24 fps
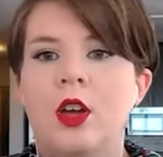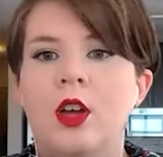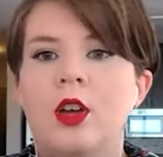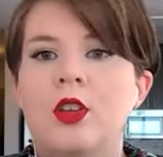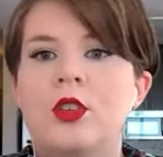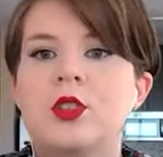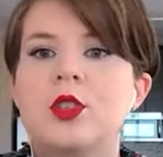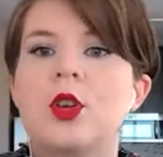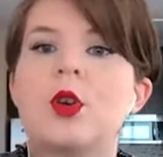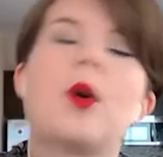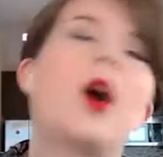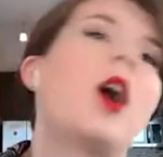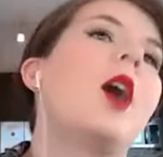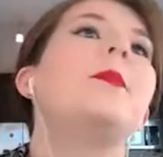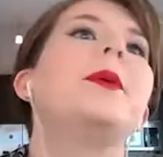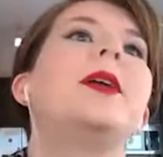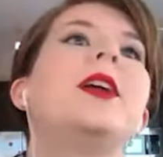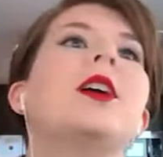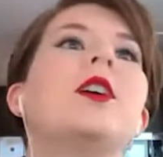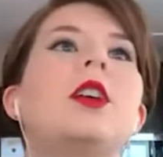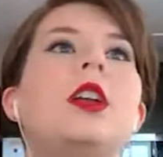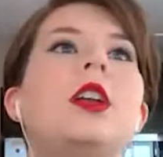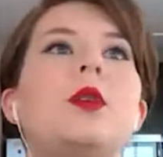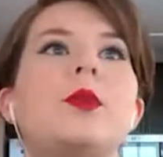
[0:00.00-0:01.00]
So up
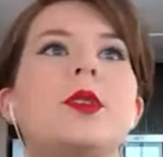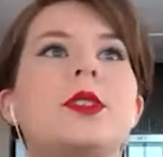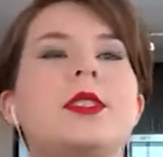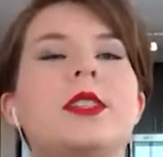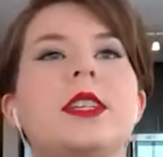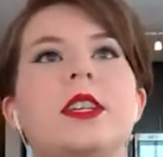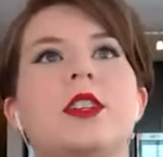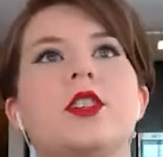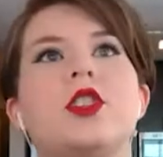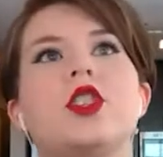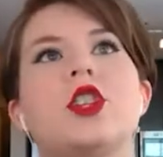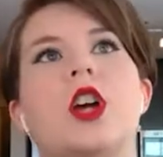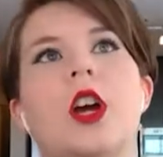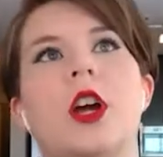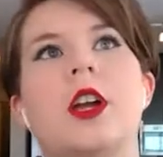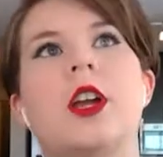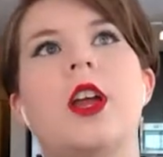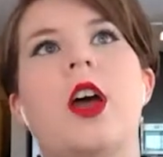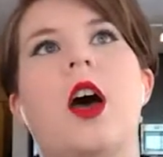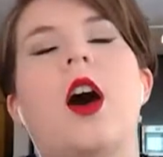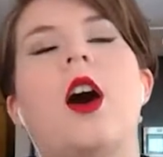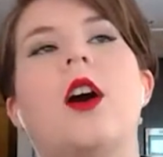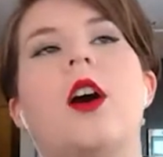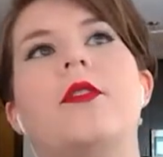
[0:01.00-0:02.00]
here, you will see a chart
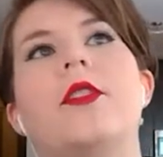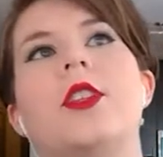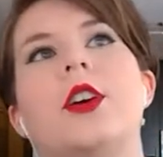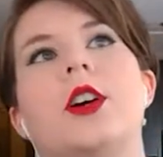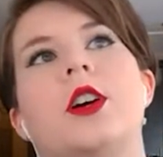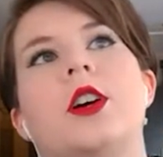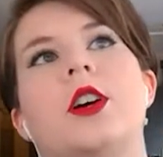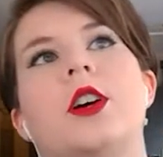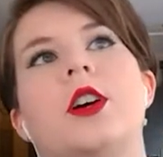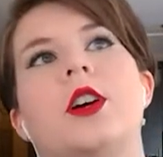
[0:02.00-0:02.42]
of the